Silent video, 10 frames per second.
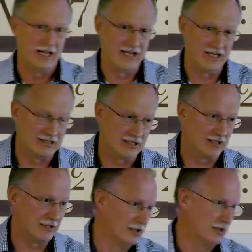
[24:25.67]
And,
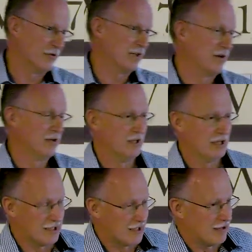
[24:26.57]
uh, you know, they're
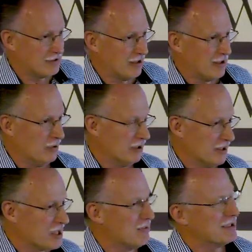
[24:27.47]
in and out there in the wilderness,